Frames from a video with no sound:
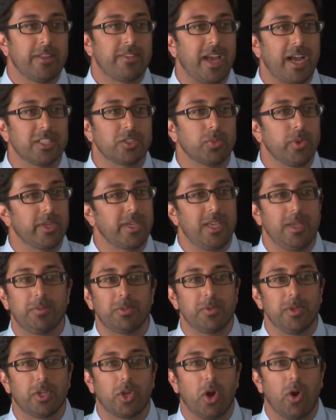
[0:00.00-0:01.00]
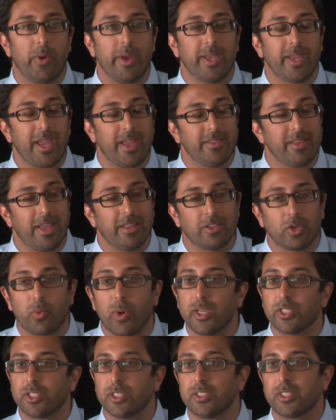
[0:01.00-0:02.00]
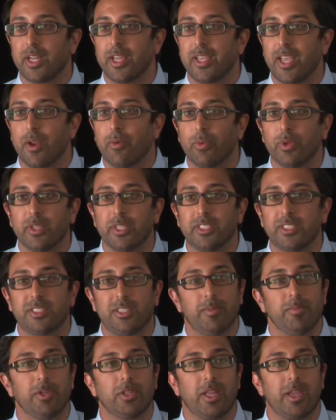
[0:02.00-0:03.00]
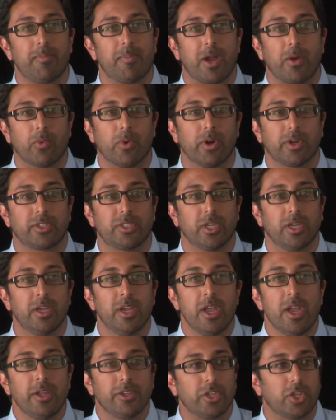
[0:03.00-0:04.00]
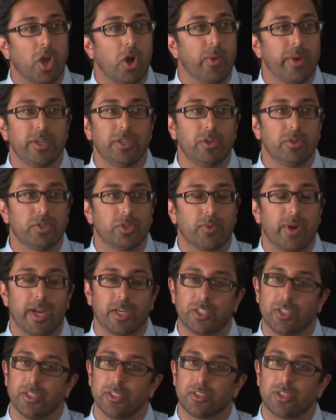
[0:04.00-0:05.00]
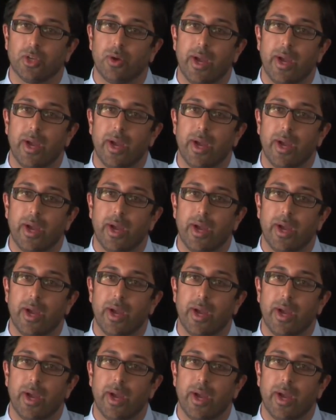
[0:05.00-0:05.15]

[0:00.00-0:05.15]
That's what keeps me going. And, and the questions that I get really stimulate my work to, to go in new directions.